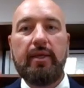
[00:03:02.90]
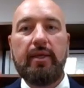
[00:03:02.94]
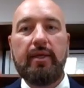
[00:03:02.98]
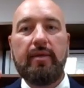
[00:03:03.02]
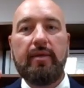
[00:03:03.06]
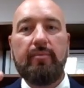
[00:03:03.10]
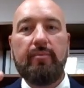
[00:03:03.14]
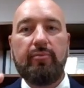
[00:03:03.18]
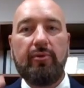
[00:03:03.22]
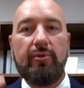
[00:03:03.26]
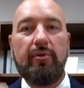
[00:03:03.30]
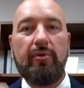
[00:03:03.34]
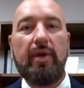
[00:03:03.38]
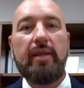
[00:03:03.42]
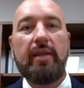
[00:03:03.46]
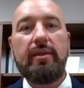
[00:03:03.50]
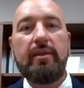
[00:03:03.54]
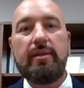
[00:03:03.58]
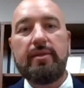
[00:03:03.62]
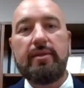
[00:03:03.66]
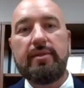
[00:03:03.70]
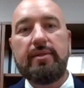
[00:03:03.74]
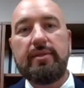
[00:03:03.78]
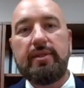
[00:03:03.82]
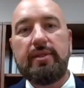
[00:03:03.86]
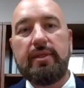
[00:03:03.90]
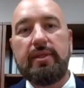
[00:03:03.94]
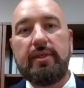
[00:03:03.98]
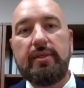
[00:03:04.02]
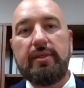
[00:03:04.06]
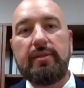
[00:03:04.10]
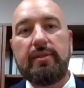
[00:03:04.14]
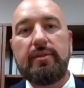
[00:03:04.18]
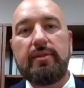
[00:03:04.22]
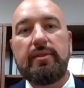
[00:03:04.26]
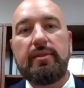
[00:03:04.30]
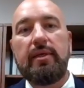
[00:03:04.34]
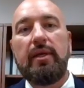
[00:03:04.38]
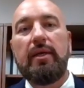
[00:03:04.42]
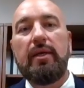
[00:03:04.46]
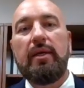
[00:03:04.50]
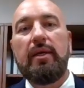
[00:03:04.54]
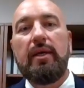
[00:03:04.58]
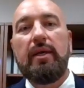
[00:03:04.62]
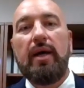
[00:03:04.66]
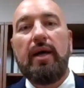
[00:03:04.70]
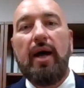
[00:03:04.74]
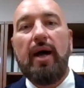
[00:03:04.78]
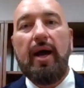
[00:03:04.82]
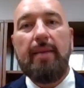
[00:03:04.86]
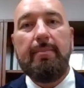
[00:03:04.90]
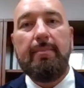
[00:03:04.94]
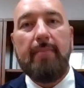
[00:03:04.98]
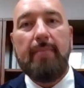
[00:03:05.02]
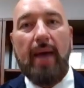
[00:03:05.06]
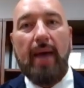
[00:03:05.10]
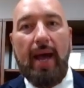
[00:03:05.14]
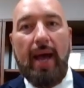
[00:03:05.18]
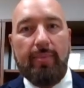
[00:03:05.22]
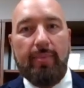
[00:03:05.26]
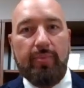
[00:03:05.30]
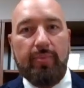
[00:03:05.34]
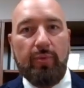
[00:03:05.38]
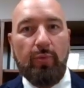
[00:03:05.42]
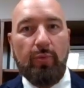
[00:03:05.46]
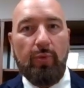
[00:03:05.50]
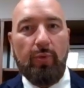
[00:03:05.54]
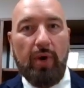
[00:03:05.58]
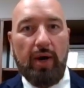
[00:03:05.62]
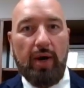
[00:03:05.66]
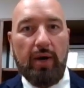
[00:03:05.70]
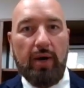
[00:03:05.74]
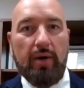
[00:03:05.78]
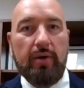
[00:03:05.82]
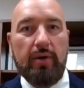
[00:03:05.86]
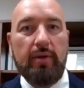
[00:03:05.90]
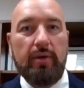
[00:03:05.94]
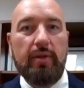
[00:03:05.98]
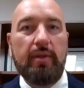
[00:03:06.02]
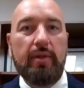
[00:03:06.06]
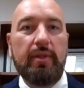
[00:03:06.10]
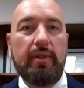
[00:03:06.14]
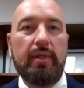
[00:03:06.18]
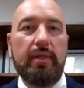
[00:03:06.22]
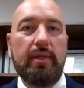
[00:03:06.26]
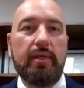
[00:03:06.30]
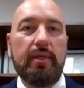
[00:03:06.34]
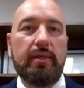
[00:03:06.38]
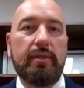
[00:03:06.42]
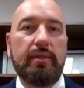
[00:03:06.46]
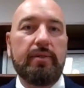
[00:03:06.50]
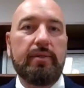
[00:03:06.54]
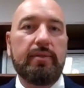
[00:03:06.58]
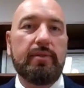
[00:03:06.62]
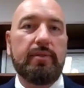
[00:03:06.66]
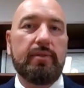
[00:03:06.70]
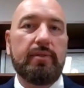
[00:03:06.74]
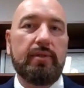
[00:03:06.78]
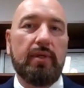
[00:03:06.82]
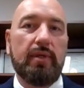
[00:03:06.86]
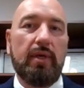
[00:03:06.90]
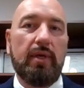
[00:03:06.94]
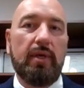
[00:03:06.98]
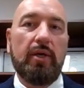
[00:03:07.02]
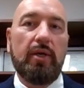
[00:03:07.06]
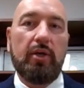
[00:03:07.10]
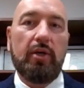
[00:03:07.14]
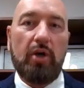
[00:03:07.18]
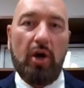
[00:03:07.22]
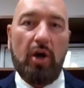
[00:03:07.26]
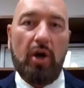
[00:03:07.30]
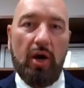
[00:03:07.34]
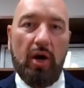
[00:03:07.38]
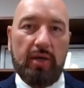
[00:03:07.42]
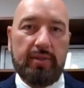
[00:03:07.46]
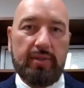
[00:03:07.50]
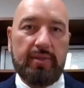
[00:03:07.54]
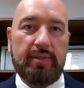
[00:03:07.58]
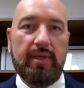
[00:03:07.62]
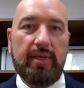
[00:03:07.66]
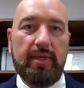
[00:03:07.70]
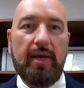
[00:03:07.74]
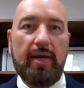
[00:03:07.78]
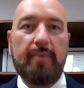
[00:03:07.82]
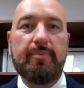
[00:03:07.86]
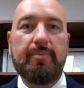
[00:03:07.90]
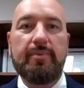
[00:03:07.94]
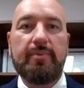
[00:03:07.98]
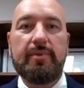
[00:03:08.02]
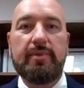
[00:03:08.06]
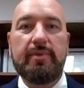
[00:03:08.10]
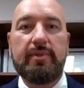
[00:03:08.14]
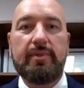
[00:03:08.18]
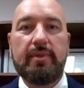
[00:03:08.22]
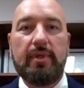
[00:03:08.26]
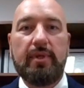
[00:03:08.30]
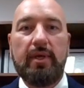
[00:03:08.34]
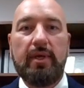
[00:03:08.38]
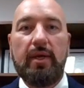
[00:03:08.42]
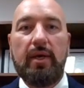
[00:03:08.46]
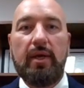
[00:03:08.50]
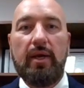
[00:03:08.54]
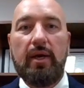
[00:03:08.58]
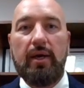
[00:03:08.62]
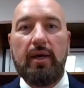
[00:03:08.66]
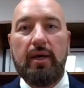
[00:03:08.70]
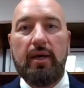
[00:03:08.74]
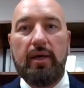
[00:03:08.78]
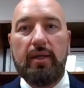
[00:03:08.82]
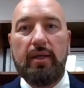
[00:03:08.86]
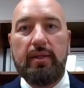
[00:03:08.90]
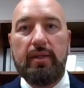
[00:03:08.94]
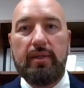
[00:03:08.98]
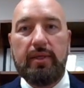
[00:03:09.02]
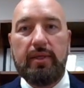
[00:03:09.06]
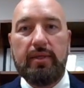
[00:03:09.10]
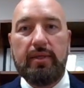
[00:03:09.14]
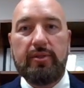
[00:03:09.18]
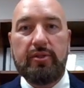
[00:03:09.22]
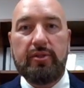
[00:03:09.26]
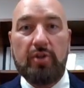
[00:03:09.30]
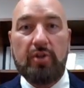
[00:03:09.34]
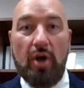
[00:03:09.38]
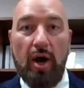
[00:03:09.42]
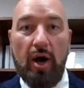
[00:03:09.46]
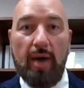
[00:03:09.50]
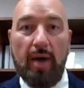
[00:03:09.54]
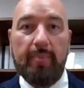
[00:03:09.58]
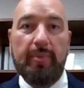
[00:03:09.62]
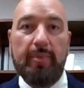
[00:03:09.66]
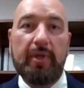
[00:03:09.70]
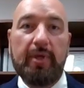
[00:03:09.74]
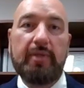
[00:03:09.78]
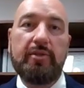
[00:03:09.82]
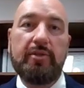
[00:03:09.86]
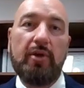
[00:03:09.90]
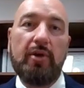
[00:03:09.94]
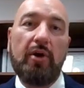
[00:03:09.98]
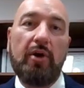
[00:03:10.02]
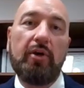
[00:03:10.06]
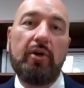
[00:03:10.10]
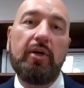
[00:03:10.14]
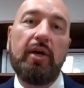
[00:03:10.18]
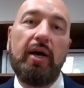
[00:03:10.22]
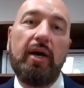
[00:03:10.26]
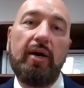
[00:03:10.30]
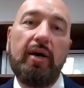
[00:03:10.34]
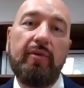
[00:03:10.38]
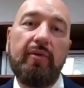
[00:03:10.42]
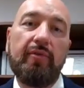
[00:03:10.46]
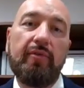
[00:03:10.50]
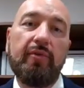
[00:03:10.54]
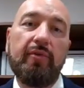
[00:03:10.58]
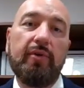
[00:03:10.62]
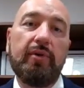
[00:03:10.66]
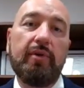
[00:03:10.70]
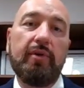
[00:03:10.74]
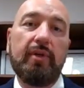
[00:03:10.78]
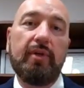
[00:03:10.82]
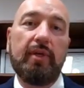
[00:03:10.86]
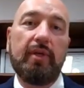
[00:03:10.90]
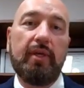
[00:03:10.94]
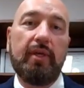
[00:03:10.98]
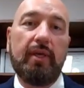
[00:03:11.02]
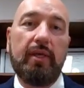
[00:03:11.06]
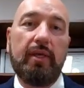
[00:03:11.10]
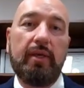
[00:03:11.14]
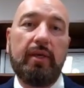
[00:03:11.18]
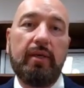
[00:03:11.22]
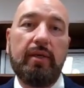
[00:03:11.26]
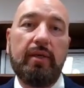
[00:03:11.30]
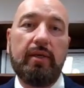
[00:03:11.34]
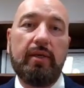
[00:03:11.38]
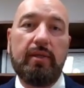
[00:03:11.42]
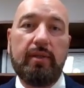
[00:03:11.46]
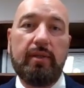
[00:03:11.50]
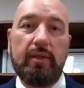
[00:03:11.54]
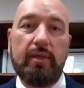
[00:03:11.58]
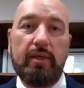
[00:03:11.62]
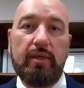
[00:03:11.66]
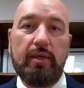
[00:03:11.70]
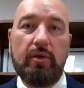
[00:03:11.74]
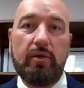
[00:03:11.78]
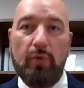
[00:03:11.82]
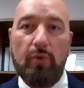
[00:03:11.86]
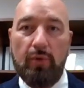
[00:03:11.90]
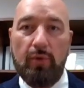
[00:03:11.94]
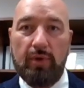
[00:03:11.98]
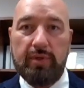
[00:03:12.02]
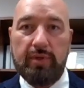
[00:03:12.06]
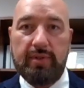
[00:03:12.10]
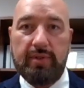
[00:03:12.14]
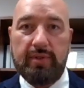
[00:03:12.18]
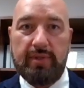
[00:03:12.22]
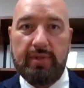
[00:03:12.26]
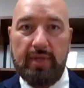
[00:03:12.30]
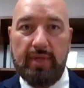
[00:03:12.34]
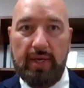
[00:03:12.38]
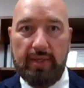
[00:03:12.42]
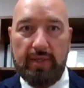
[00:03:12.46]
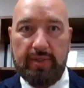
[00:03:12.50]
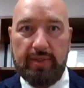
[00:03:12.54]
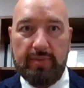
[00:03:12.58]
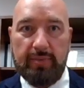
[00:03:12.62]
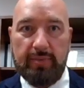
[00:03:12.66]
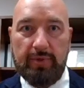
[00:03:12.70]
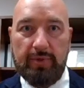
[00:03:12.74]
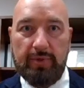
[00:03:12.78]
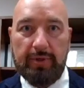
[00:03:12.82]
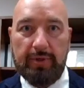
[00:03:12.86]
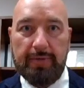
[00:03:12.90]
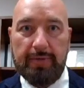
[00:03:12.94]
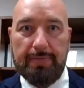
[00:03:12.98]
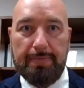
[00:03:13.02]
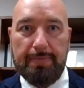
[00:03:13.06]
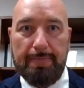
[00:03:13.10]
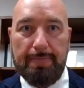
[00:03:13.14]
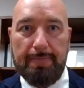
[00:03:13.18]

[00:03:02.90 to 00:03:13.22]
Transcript: in parentheses, I map where these concepts, these topics are covered in the course textbook.